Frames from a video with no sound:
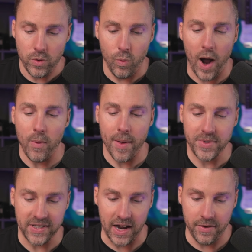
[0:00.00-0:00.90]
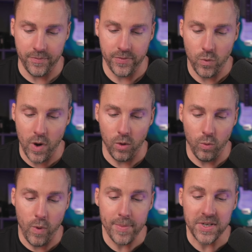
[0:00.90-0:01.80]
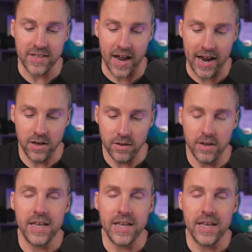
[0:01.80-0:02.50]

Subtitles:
Why web design? Well, web design